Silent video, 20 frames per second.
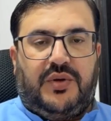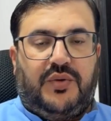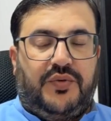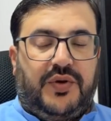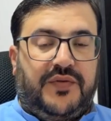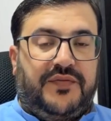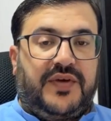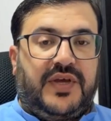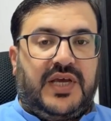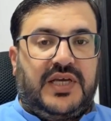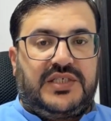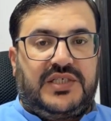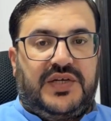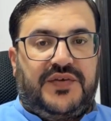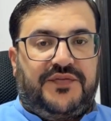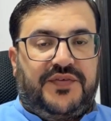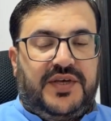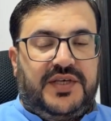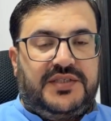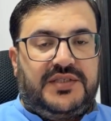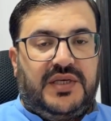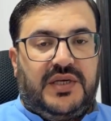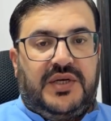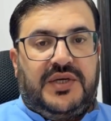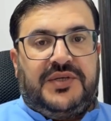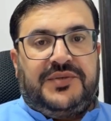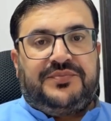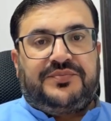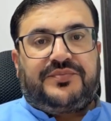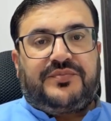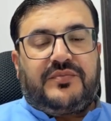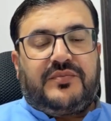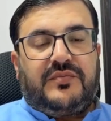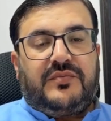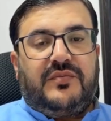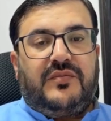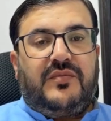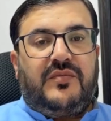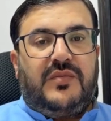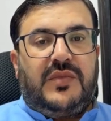verification fees,
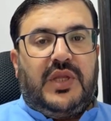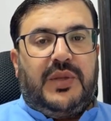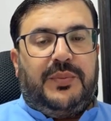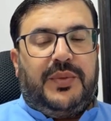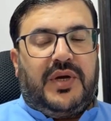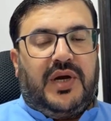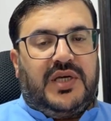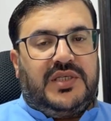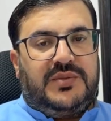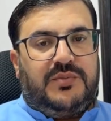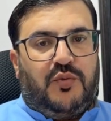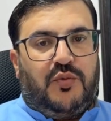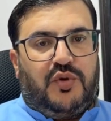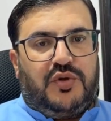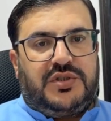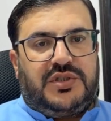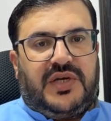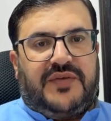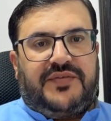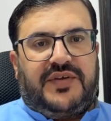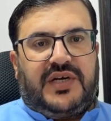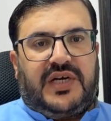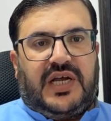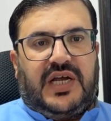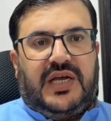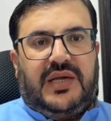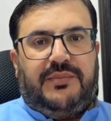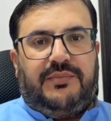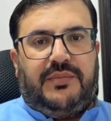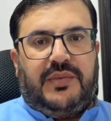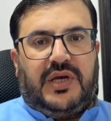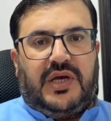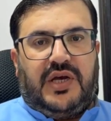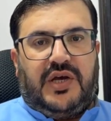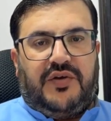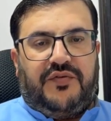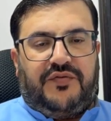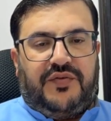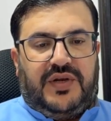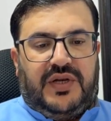because most of the time
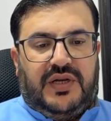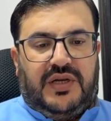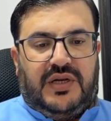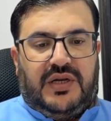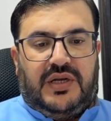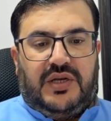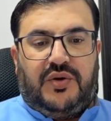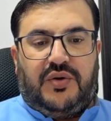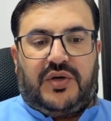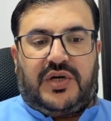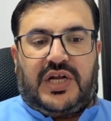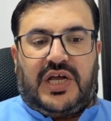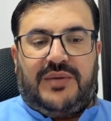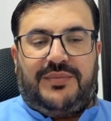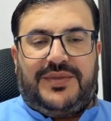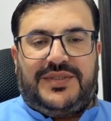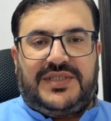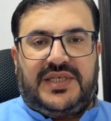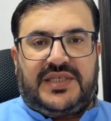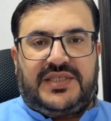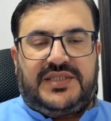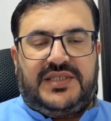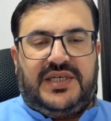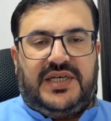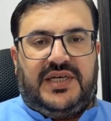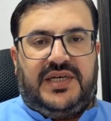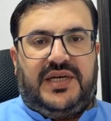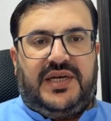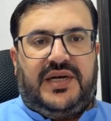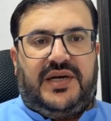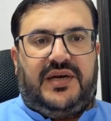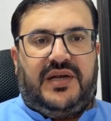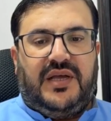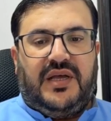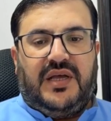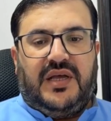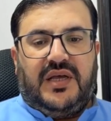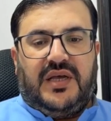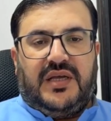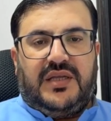when your time is exceeded,
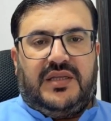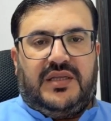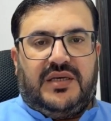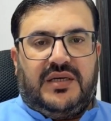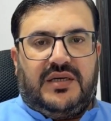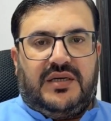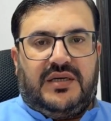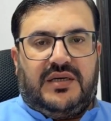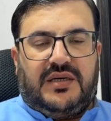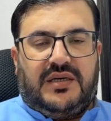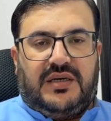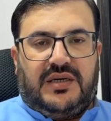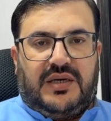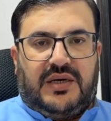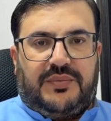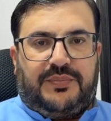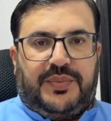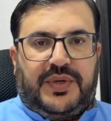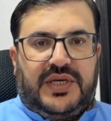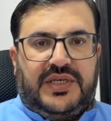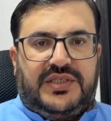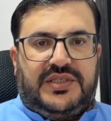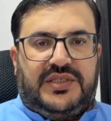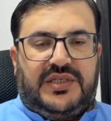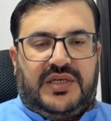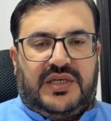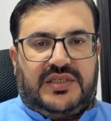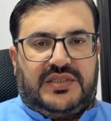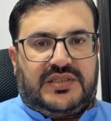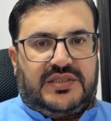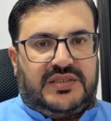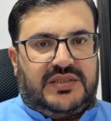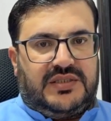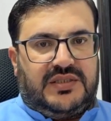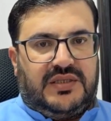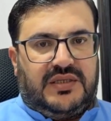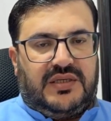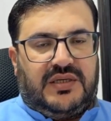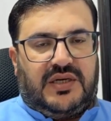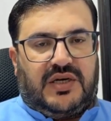the page
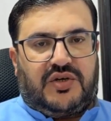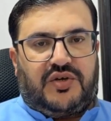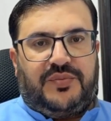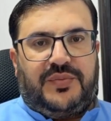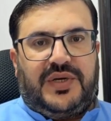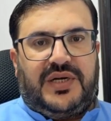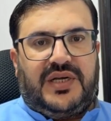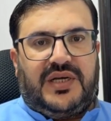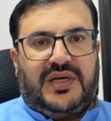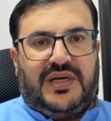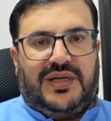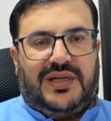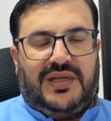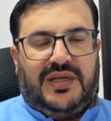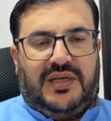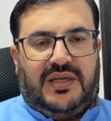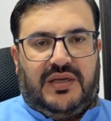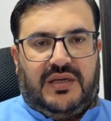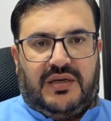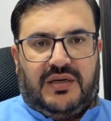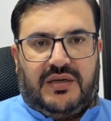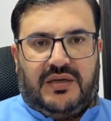it's automatically